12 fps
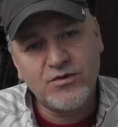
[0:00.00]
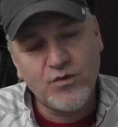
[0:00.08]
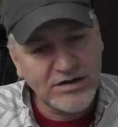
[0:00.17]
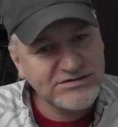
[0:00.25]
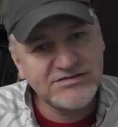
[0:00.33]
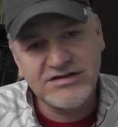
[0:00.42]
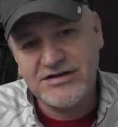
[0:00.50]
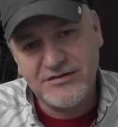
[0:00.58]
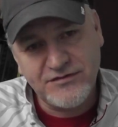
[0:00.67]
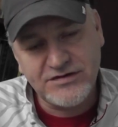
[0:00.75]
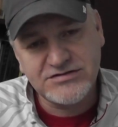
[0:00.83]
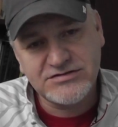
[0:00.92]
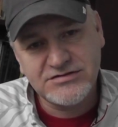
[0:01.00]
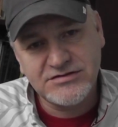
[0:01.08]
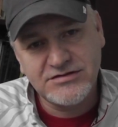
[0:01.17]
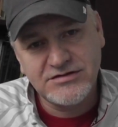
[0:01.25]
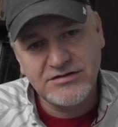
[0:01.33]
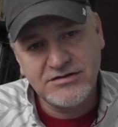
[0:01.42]
What's the difference?
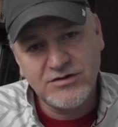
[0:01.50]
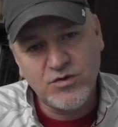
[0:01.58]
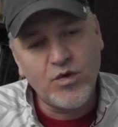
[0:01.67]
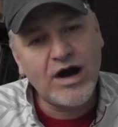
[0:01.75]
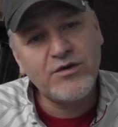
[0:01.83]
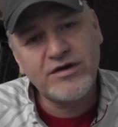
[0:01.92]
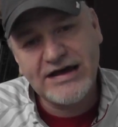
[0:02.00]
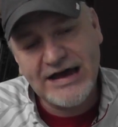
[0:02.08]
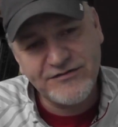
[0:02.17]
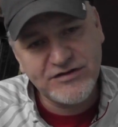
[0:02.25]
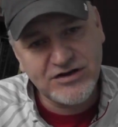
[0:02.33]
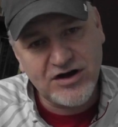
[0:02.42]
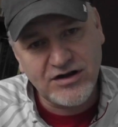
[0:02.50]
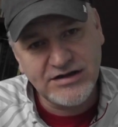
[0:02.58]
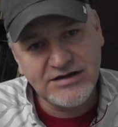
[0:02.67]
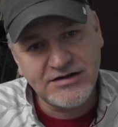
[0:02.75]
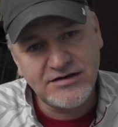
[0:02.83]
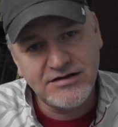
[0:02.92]
Why would I have to
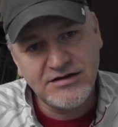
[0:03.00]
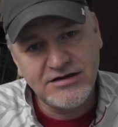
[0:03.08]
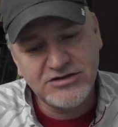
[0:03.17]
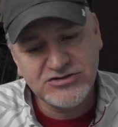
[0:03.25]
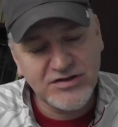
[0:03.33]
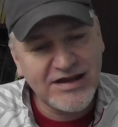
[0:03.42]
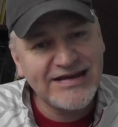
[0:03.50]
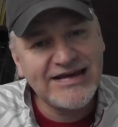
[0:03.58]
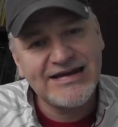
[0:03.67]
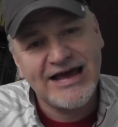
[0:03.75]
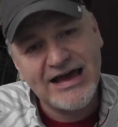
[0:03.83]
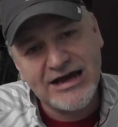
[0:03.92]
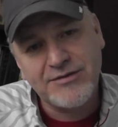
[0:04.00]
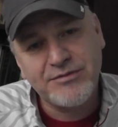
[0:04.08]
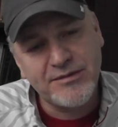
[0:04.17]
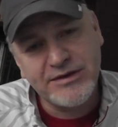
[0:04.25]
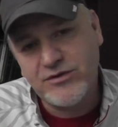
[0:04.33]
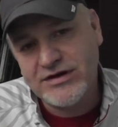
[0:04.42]
call in? So that he can hang
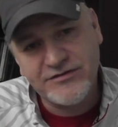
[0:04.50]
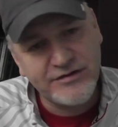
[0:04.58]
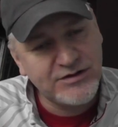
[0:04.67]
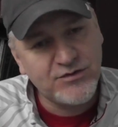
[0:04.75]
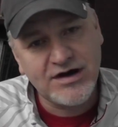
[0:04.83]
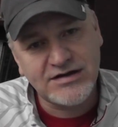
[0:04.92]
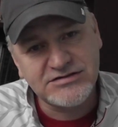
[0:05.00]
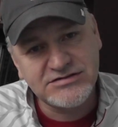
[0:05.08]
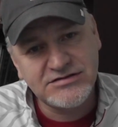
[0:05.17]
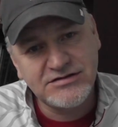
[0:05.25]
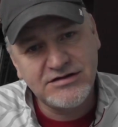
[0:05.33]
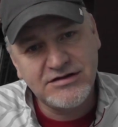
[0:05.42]
up on me whenever he wants.